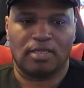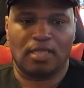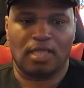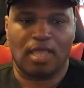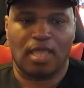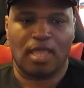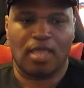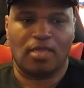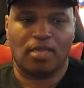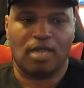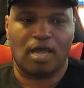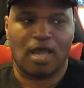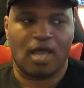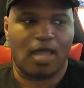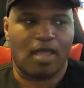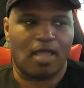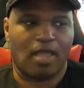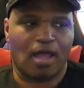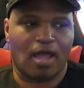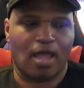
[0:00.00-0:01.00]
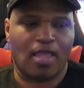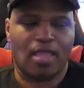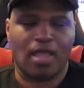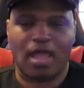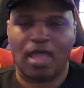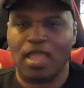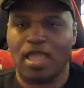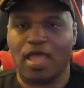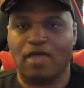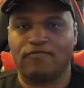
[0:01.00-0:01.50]
and I, I,
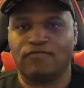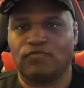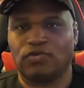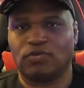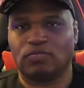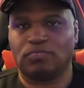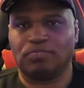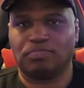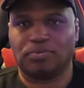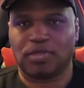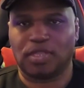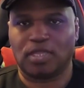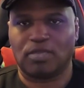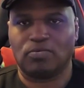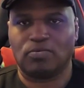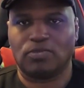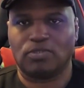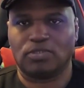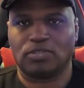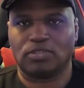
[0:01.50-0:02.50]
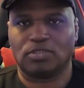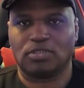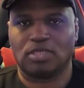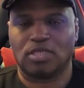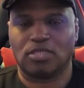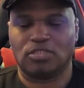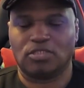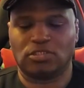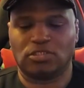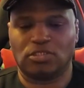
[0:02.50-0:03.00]
I have fun playing with it.
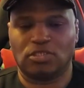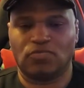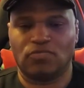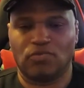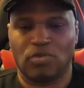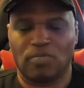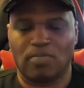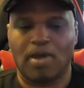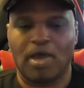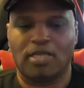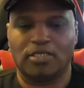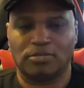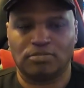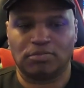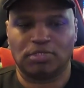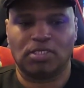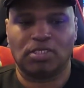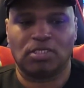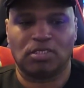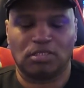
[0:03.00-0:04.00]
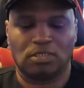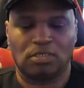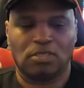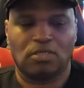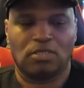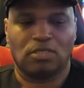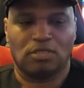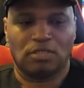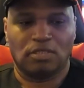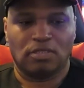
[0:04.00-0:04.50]
It's, it reminds me
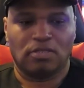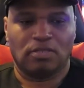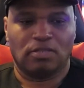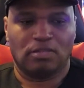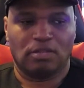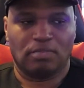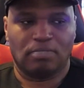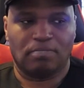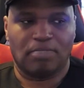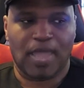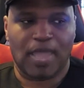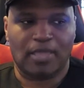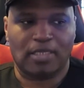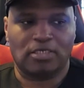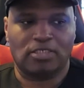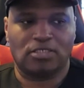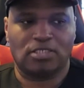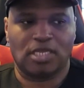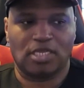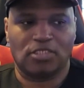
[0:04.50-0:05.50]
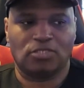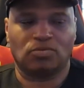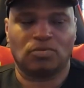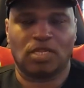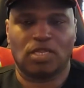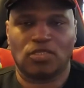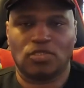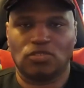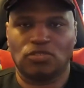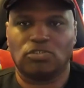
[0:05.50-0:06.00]
back in the days when
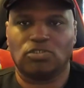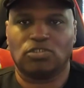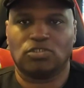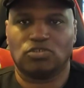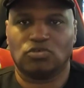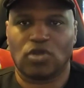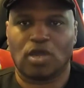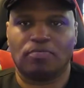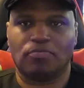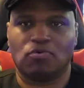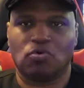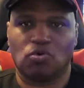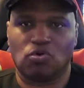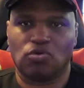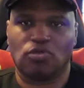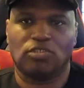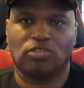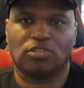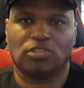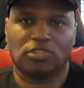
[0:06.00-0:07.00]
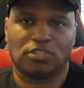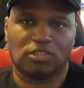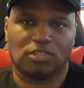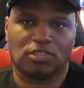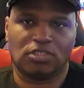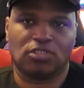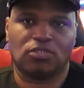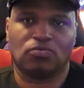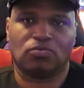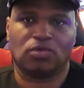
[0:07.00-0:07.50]
I used to drop quarters into
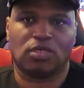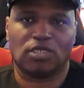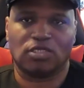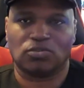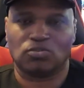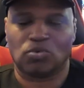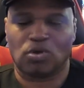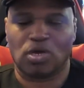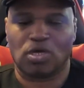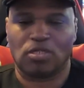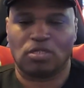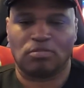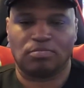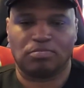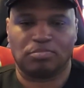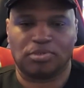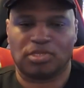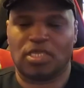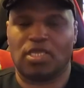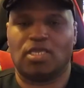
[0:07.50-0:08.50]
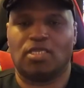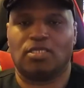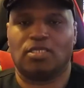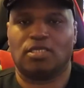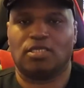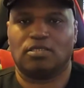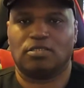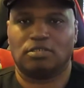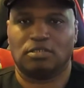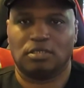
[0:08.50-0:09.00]
this one as well, playing
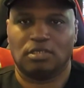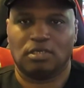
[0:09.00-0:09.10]
it